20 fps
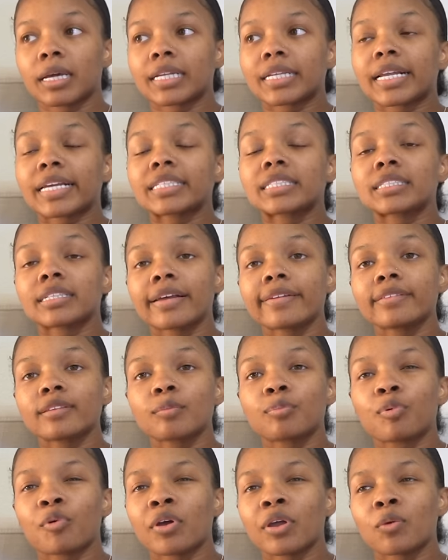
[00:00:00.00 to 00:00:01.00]
That's not the
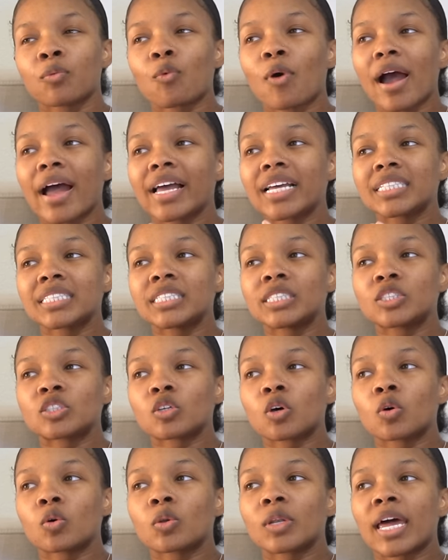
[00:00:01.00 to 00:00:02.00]
point. Why is he
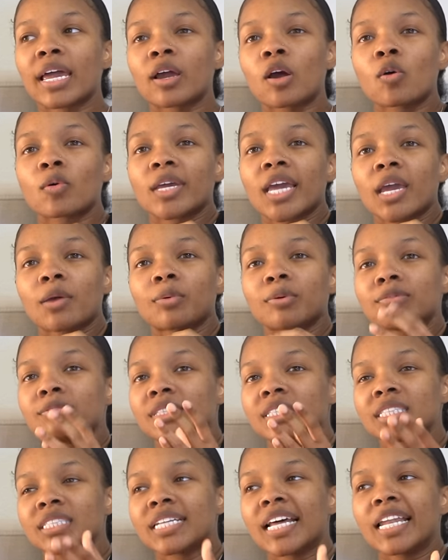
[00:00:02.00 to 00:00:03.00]
so like okay with
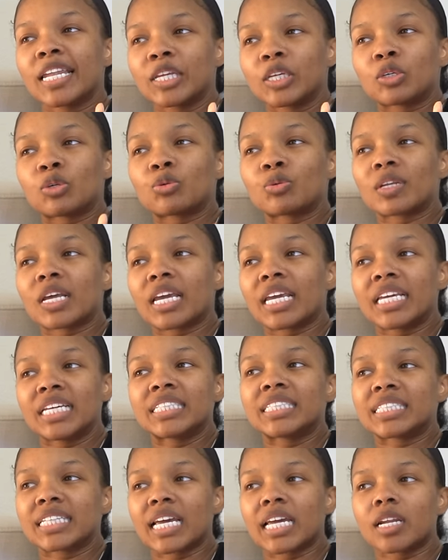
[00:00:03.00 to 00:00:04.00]
just telling you that he
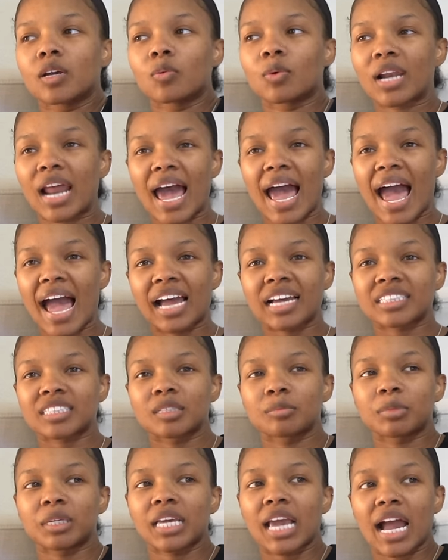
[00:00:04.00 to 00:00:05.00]
said it? When I asked
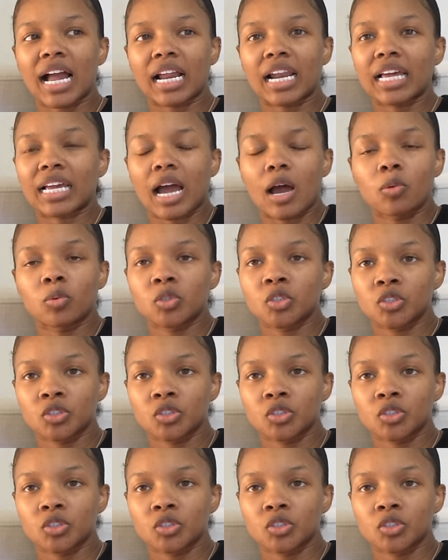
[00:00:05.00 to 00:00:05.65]
him, he act like I was